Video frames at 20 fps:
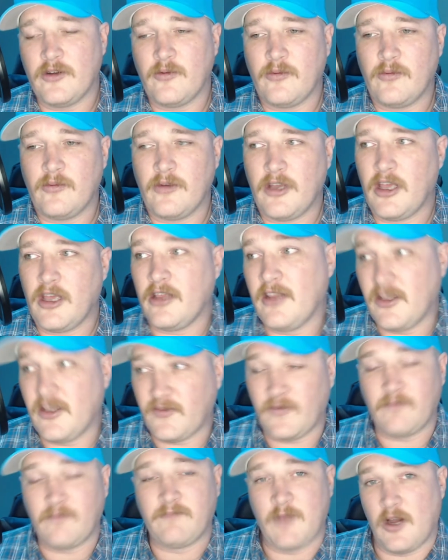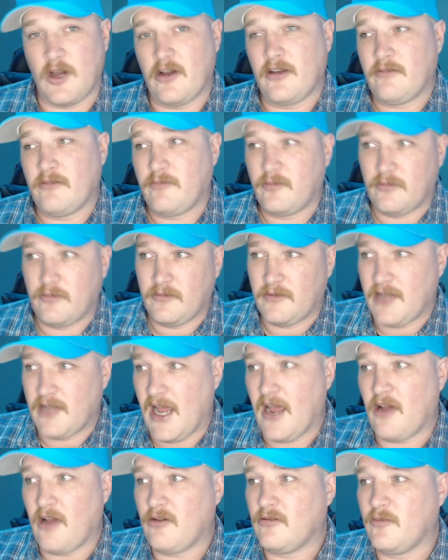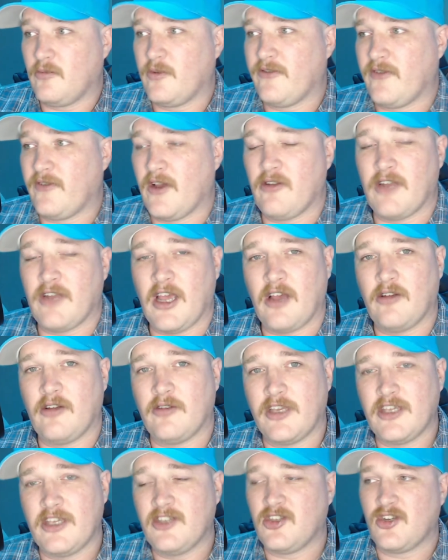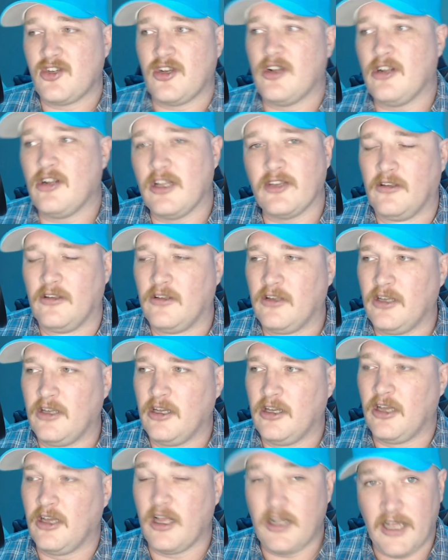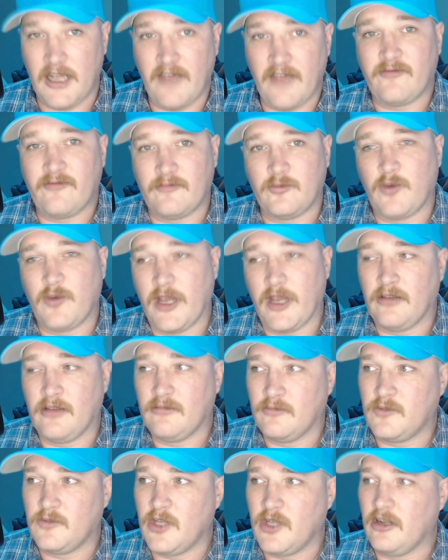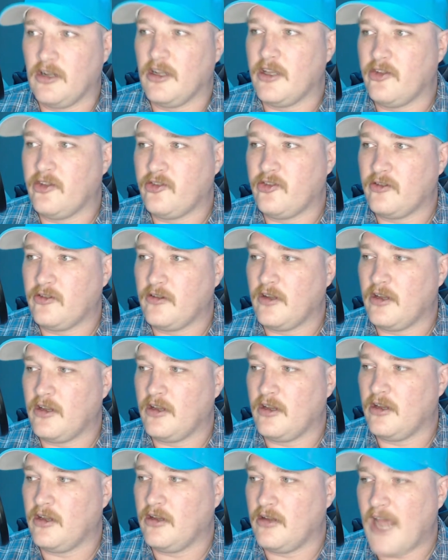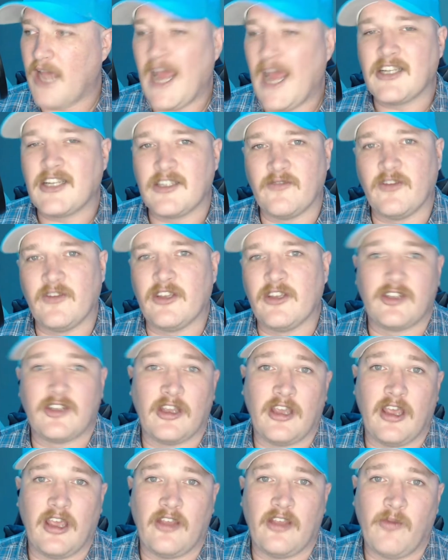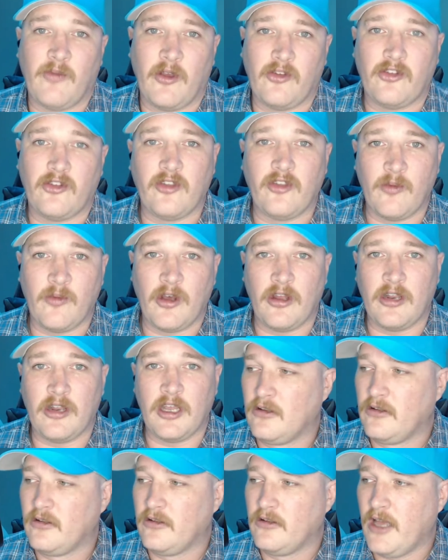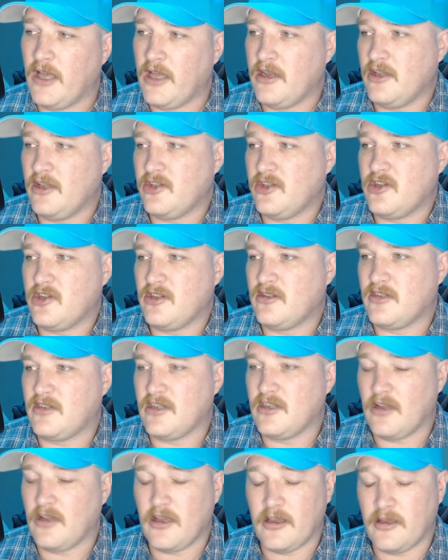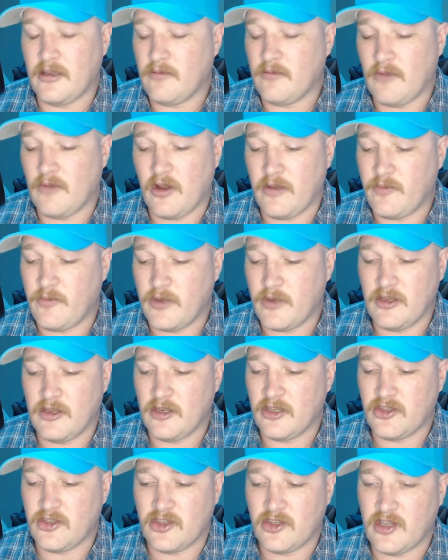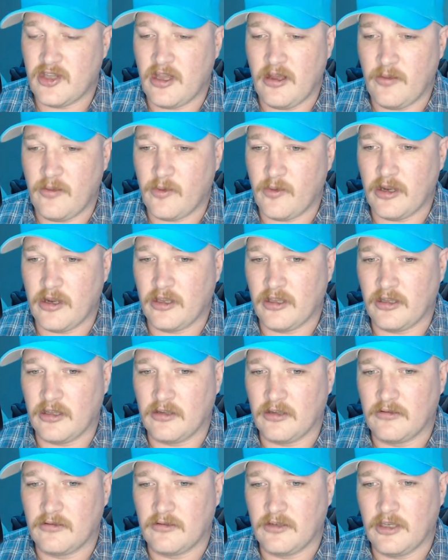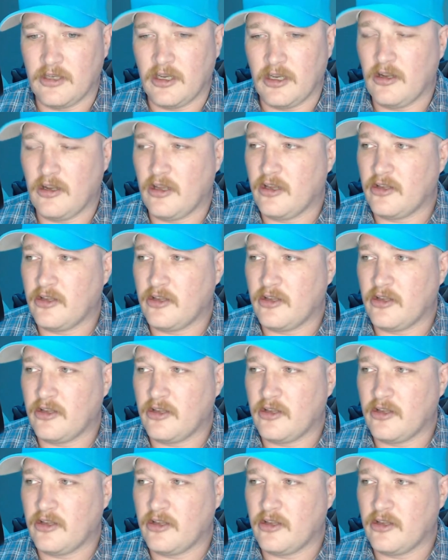and this guy, now we found out he's a journalist, a left-wing journalist, activist, I guess most of them are now. And it's just, in my opinion, it's just heartbreaking. You know, like,